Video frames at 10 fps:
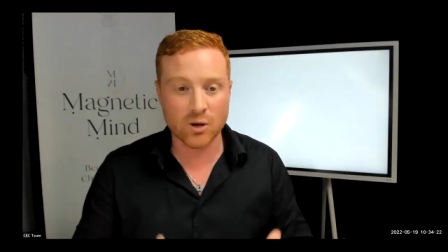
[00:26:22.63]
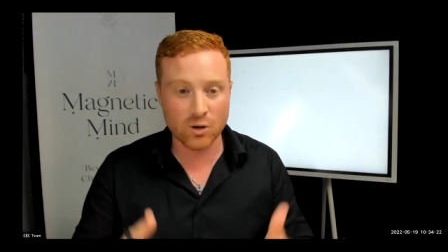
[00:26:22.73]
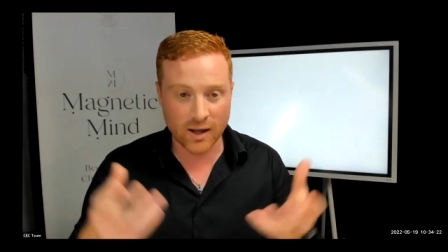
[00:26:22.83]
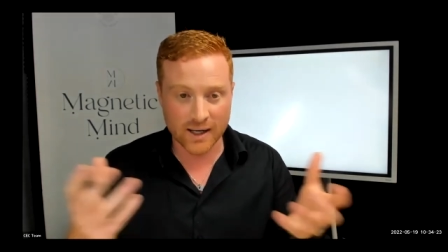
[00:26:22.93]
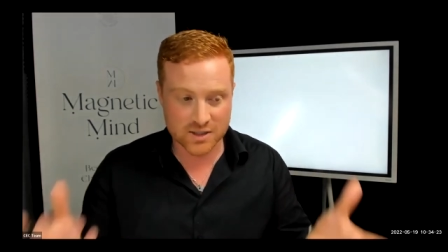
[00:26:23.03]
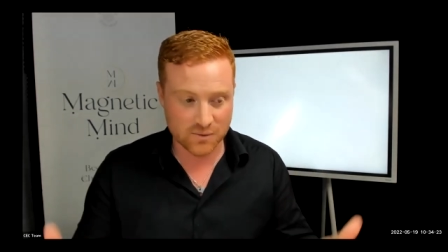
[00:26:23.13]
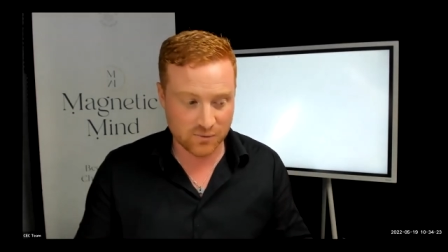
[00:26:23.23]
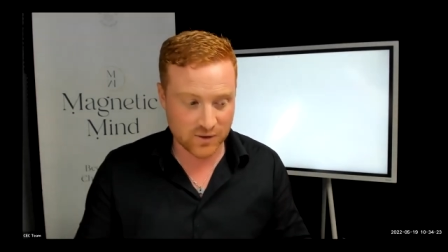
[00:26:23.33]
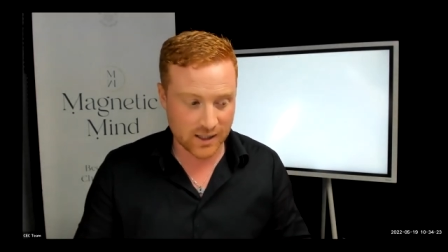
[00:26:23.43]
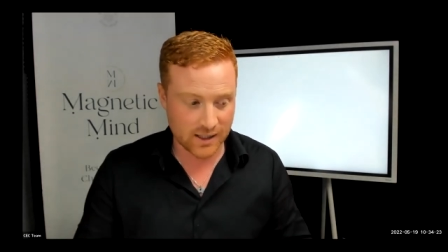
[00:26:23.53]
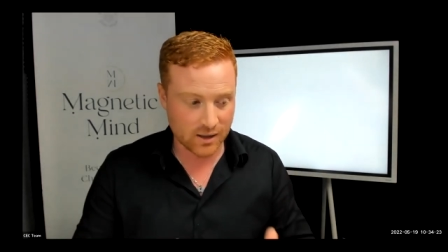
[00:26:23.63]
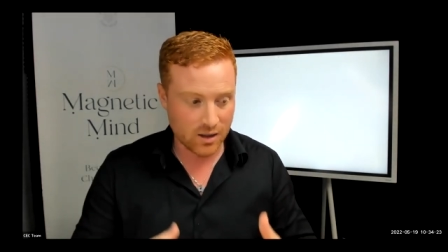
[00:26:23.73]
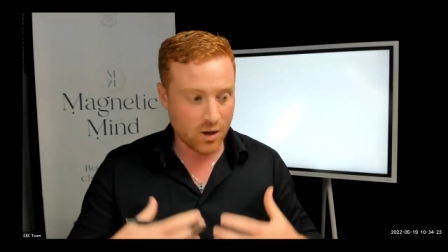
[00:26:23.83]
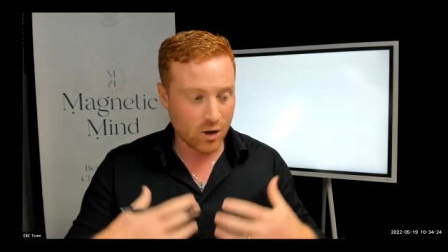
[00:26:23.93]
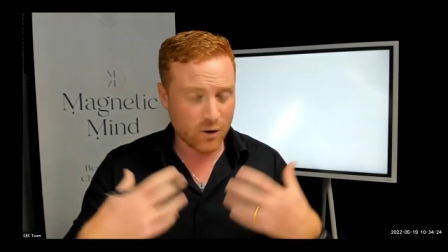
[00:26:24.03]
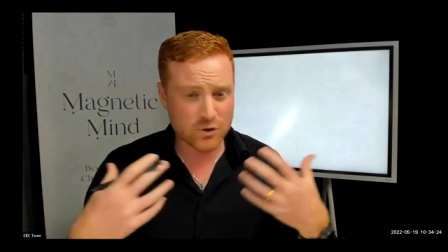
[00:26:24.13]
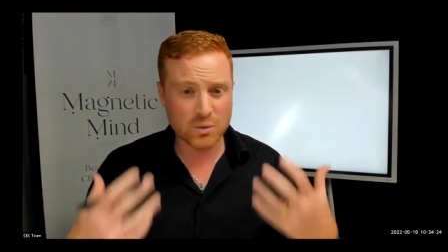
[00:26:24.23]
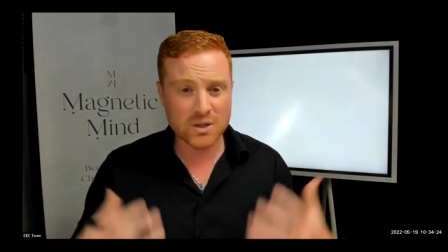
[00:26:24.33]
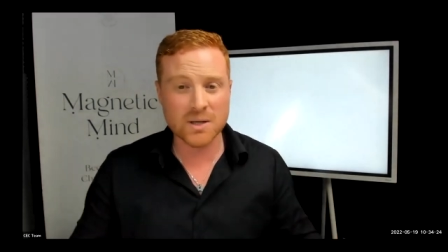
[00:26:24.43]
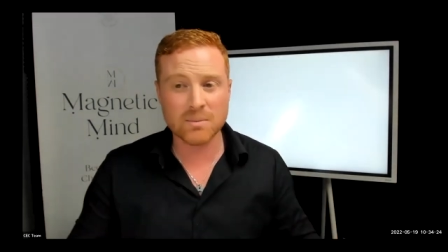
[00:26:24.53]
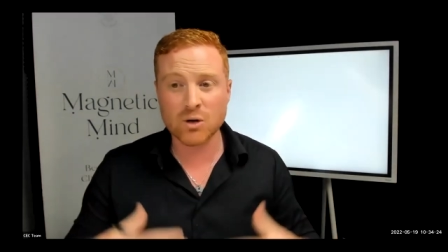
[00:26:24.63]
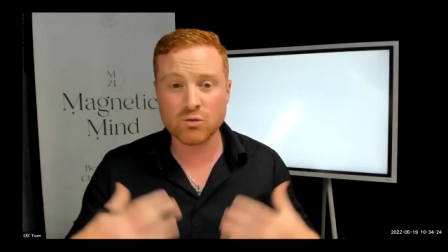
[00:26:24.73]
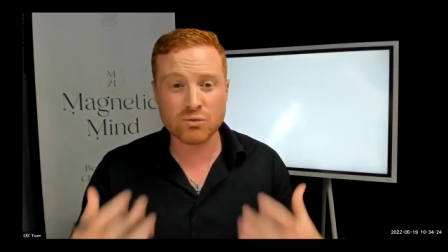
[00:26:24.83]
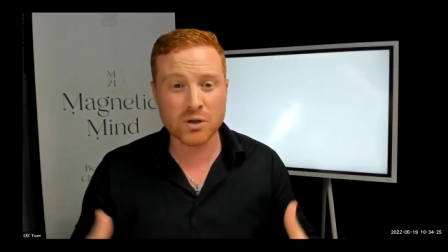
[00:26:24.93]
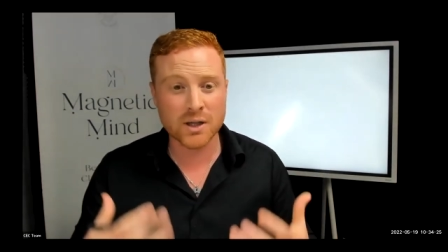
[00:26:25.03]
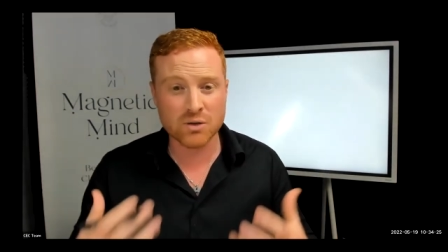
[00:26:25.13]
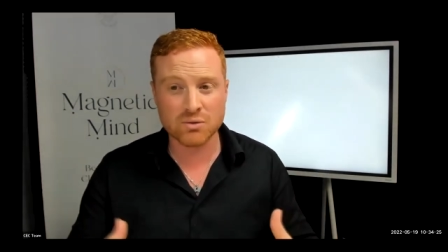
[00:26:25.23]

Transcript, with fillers: Who likes the feeling of doing something really,